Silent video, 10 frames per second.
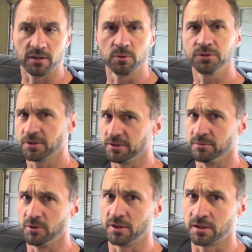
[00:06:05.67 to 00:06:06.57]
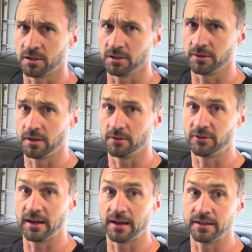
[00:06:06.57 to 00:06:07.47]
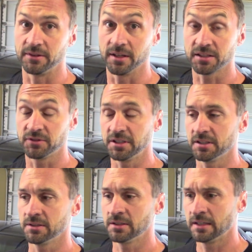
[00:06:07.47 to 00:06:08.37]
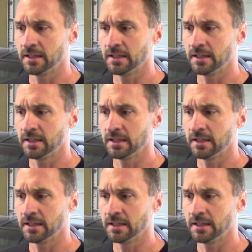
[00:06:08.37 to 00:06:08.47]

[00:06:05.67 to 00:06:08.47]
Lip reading: We'll show you more of that in the next video.